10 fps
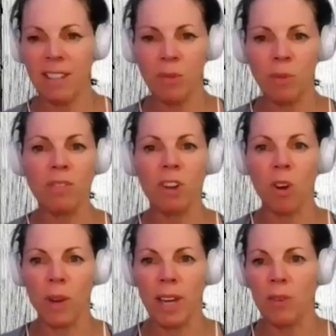That we
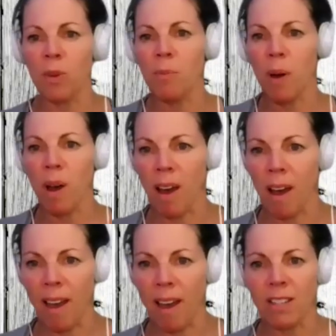go in, we
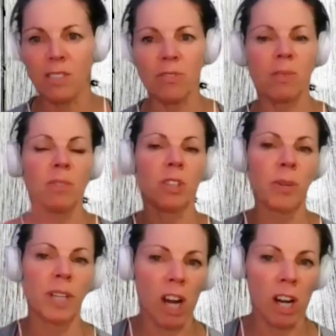buy, it's from
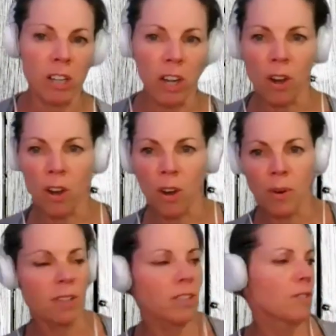Louis
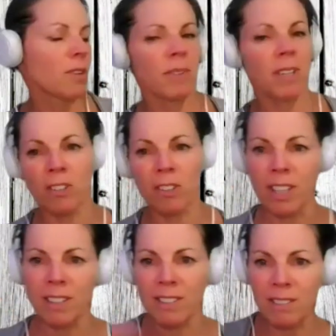Garneau or it's from, you know, like